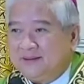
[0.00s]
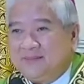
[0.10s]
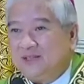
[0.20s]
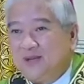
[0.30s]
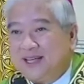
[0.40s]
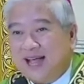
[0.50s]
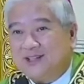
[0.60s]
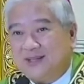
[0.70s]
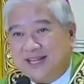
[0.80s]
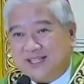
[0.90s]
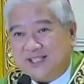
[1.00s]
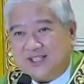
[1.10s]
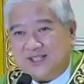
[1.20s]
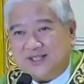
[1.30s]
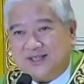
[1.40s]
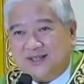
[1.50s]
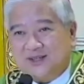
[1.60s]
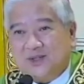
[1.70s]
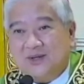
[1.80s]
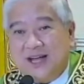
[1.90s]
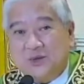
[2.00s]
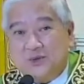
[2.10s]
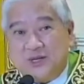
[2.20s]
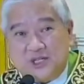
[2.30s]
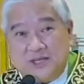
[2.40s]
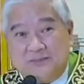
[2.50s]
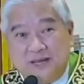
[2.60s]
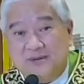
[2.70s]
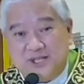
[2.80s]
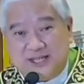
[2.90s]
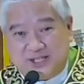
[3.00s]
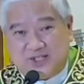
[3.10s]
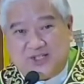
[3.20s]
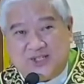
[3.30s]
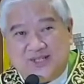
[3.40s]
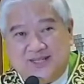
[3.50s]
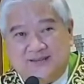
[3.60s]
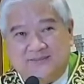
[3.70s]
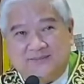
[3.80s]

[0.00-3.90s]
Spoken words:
but we Catholics do not worship images.